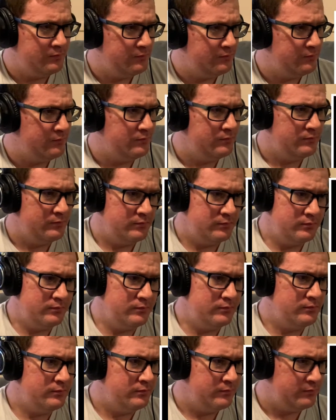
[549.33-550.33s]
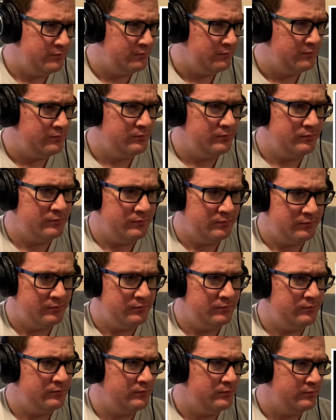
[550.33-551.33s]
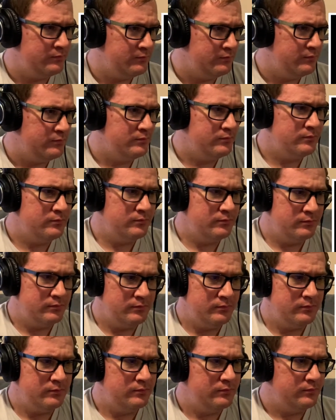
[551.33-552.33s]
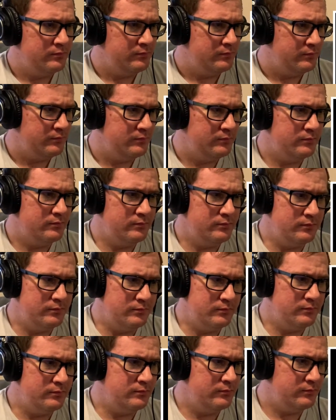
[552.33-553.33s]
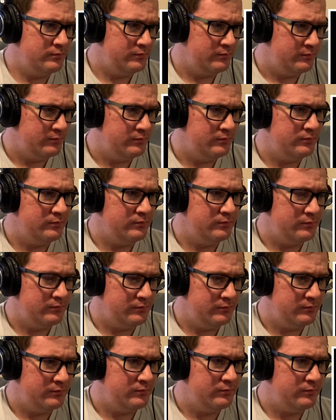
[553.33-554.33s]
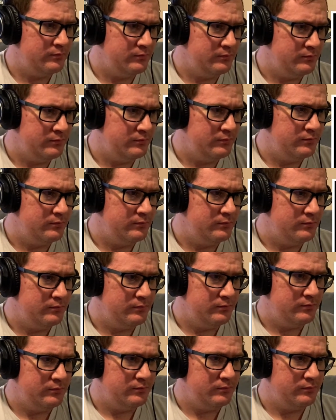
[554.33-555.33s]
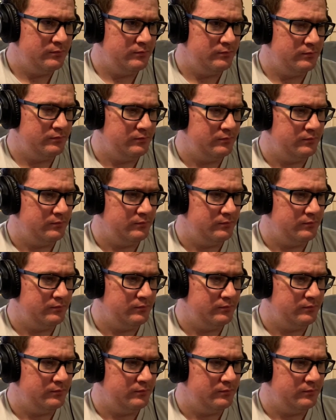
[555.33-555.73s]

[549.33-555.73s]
(silence)